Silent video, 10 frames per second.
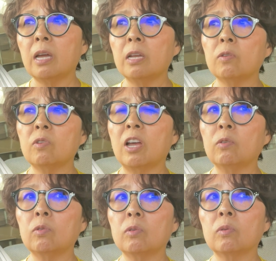I don't know
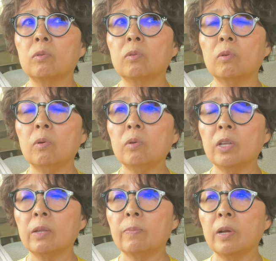how to call
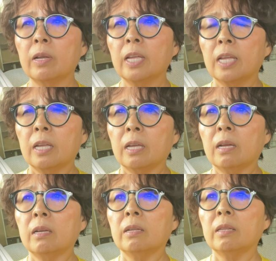it, but
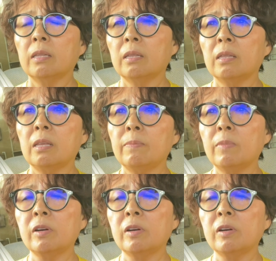the